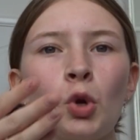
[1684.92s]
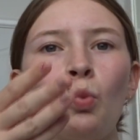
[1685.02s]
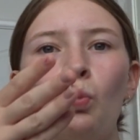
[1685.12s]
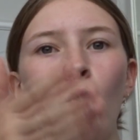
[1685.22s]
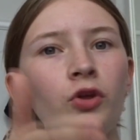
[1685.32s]

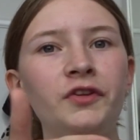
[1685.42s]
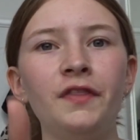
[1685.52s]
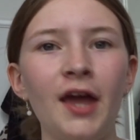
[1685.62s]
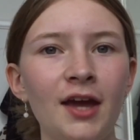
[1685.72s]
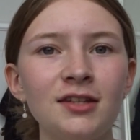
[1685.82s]
what's
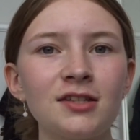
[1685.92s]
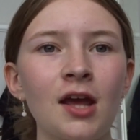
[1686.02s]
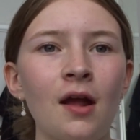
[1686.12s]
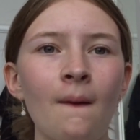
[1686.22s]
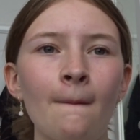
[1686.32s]
this?
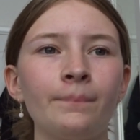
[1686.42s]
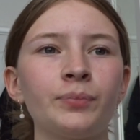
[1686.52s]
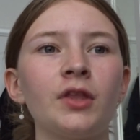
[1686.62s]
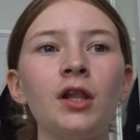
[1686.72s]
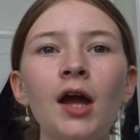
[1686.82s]

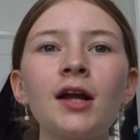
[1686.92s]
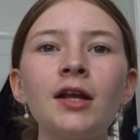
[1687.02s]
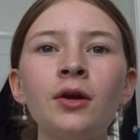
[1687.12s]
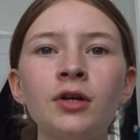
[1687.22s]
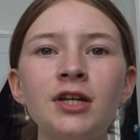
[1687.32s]
The
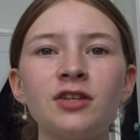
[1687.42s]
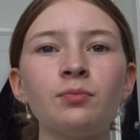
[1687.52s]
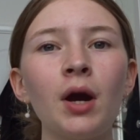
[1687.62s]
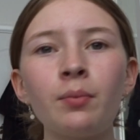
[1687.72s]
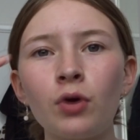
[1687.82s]
likelihood is
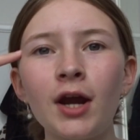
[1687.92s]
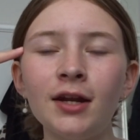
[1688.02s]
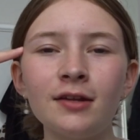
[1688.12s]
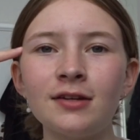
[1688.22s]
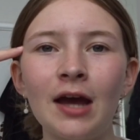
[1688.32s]
my brain
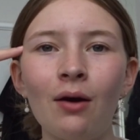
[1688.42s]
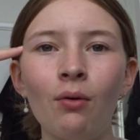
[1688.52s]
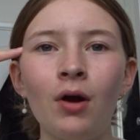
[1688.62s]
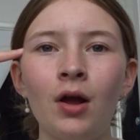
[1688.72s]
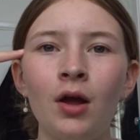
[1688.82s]
is
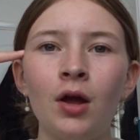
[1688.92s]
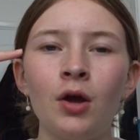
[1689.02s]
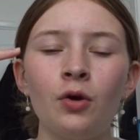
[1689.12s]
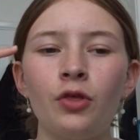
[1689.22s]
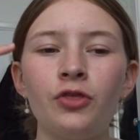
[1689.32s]
now
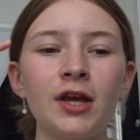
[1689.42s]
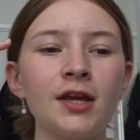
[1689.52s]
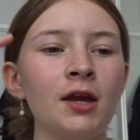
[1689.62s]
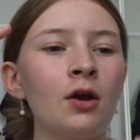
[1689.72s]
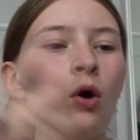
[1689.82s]

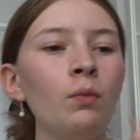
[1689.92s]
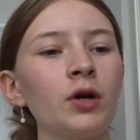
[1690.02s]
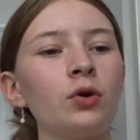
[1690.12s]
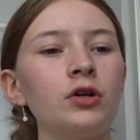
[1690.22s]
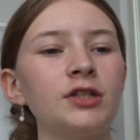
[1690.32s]
thinking, oh my
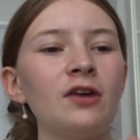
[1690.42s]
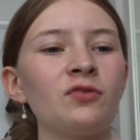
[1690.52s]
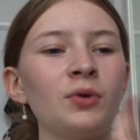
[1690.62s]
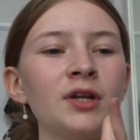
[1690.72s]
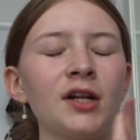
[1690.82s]
god,
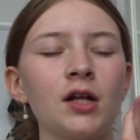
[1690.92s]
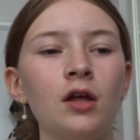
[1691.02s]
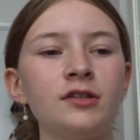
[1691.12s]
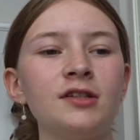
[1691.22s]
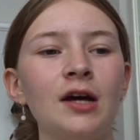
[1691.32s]
everyone in the
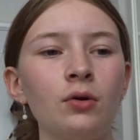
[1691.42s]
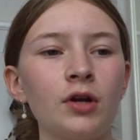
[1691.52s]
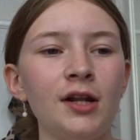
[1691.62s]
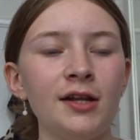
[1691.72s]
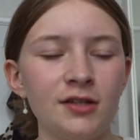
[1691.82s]
class is now
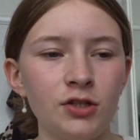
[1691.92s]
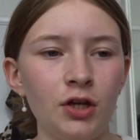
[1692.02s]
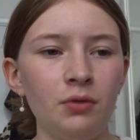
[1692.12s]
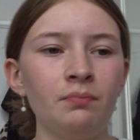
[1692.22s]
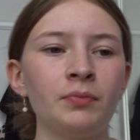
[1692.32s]
going to listen to
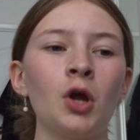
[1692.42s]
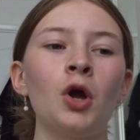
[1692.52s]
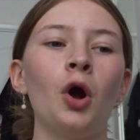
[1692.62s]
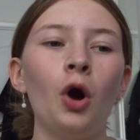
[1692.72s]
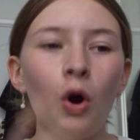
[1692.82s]
you.
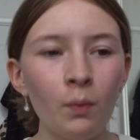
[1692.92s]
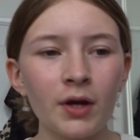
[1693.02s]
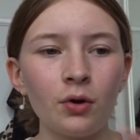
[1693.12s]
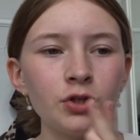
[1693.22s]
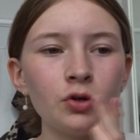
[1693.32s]
Oh my
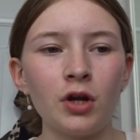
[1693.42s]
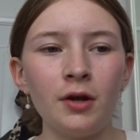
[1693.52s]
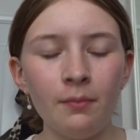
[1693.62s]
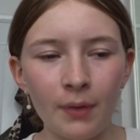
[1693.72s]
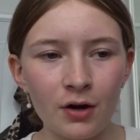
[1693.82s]
god, you're going
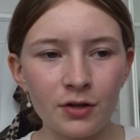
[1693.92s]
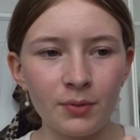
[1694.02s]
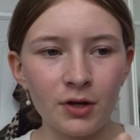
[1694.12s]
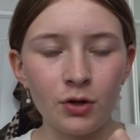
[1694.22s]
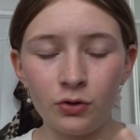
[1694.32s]
to embarrass
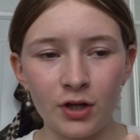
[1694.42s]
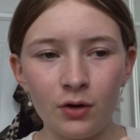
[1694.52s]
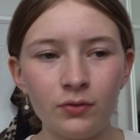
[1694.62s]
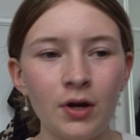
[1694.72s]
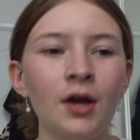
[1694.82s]

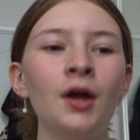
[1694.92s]
yourself.